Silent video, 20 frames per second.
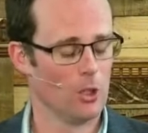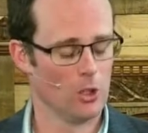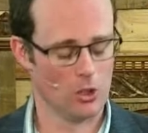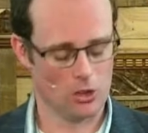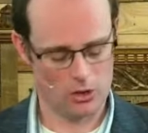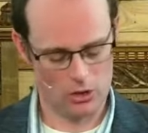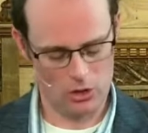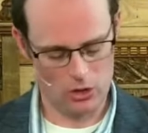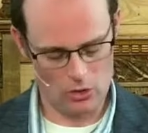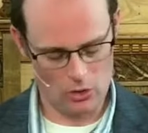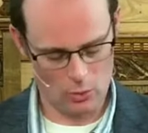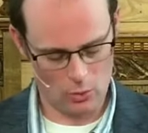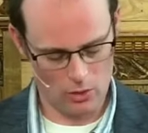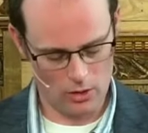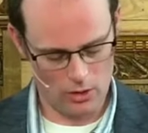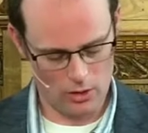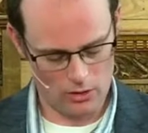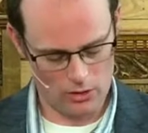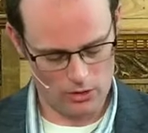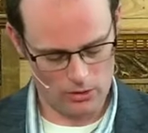You know, to use the
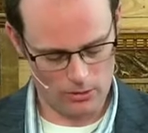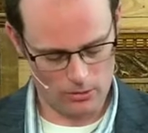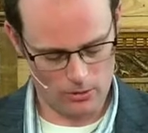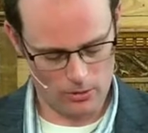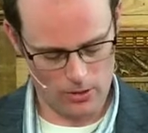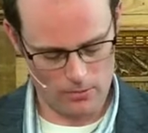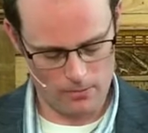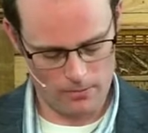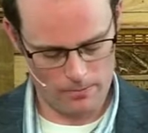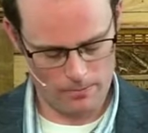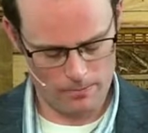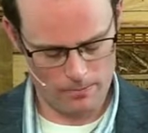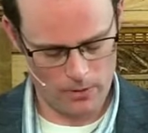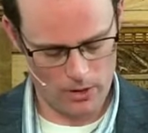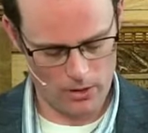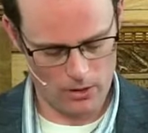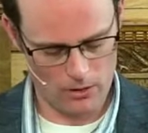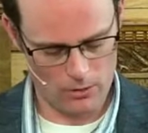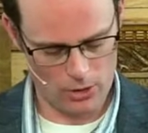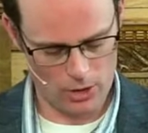words of, um,
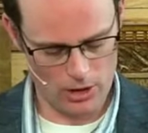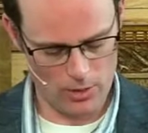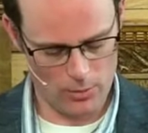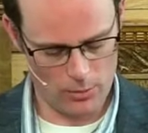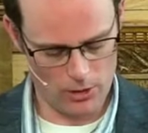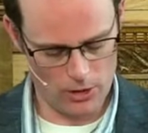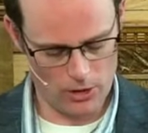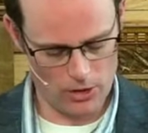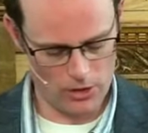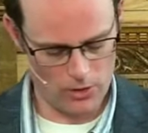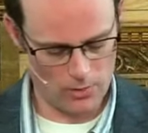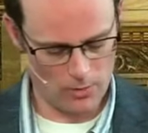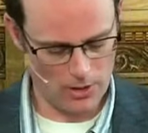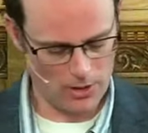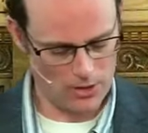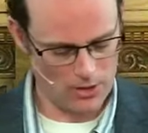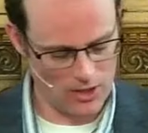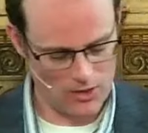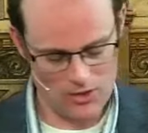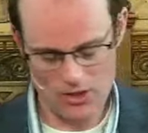of Jerry Bridges,
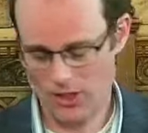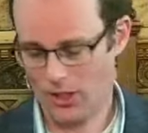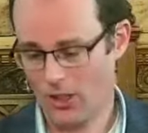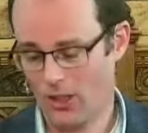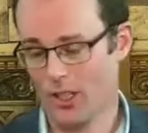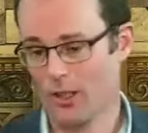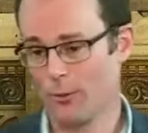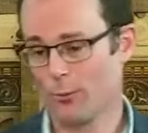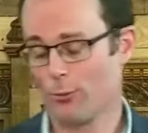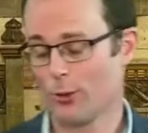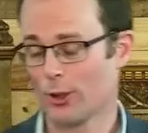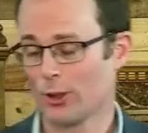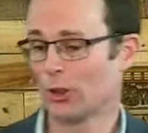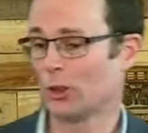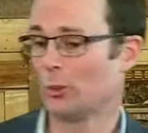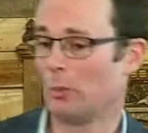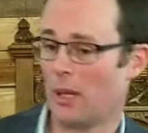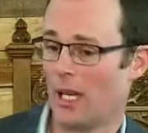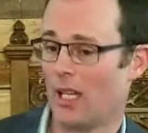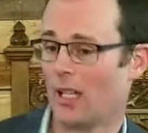my sins are kind of
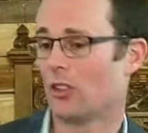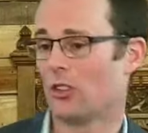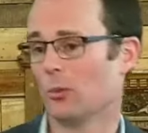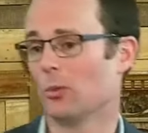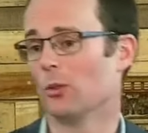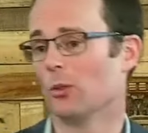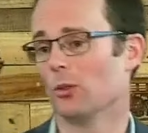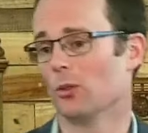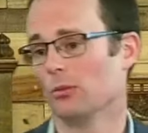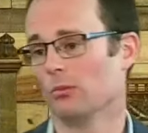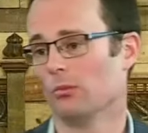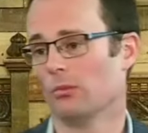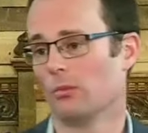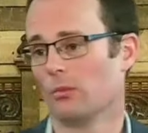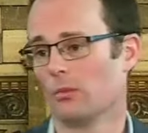respectable.